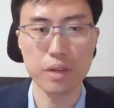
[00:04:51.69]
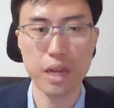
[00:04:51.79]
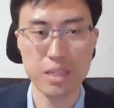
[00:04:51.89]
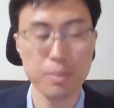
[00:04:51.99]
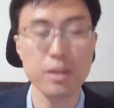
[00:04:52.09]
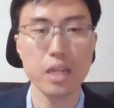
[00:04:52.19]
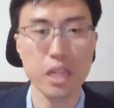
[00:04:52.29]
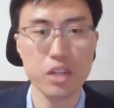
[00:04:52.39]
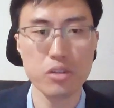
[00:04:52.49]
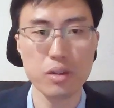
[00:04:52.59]

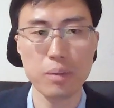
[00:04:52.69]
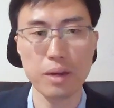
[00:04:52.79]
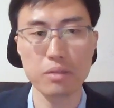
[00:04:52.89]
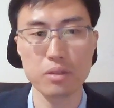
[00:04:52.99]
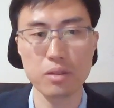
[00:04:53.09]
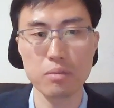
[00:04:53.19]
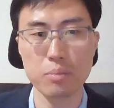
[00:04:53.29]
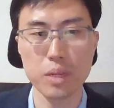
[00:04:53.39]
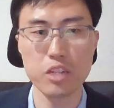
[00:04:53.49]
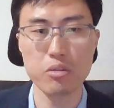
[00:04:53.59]
explanation about the
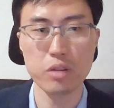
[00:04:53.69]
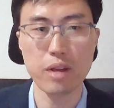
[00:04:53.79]
military